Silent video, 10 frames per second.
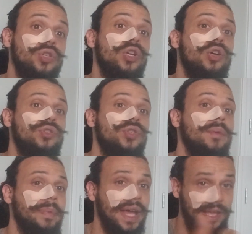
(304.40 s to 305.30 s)
should go to the
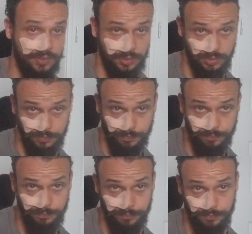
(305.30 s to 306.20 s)
past.
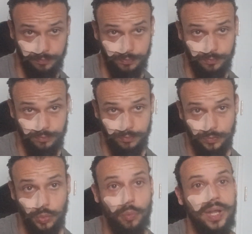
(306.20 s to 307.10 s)

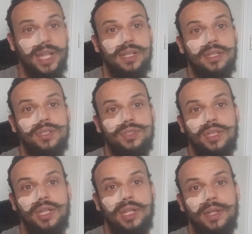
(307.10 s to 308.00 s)
Why does,
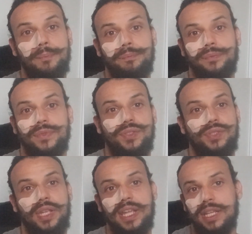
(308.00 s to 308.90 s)
let's
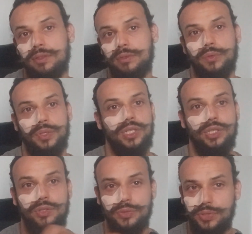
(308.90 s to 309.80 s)
say, we're going to
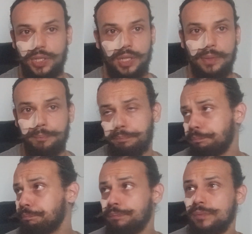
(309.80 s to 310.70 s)
use a
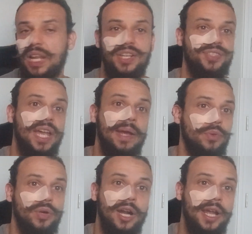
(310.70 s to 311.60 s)

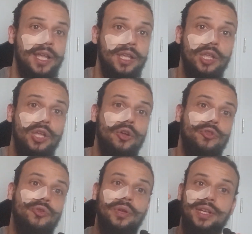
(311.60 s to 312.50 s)
samurai
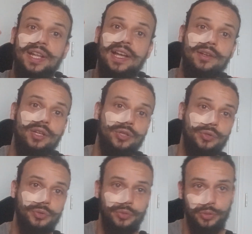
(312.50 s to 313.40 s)
throwing down a
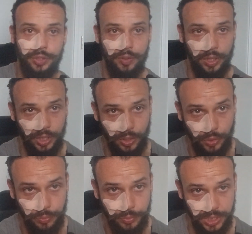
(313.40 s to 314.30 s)

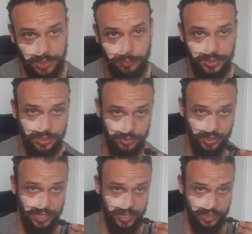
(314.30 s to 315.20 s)
oni, which is
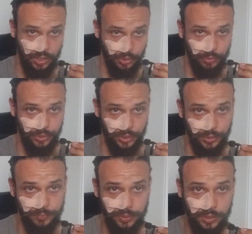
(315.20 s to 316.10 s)
a
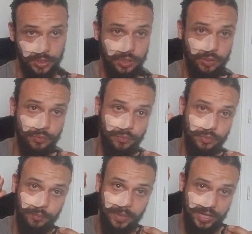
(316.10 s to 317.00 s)
ogre,
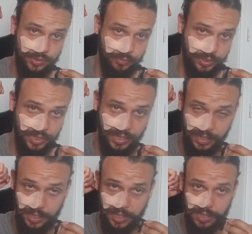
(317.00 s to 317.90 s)
by doing
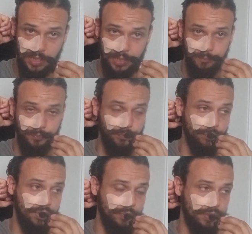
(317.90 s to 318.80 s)
a,
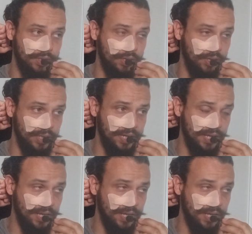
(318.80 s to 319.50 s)
what do we call it?